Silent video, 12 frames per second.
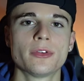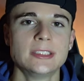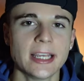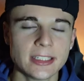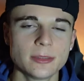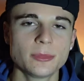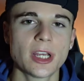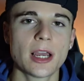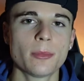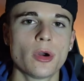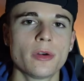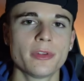Take some
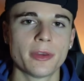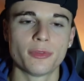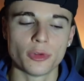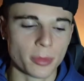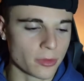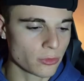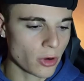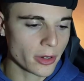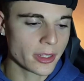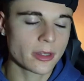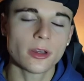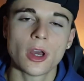time off. If you've been
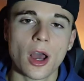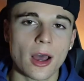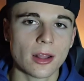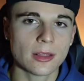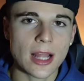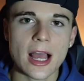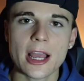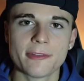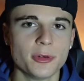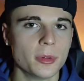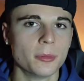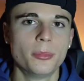running a lot,
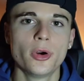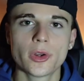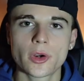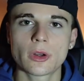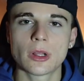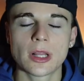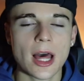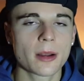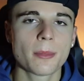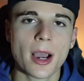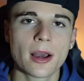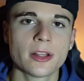if you've been putting on a lot
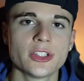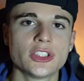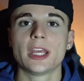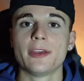of mileage,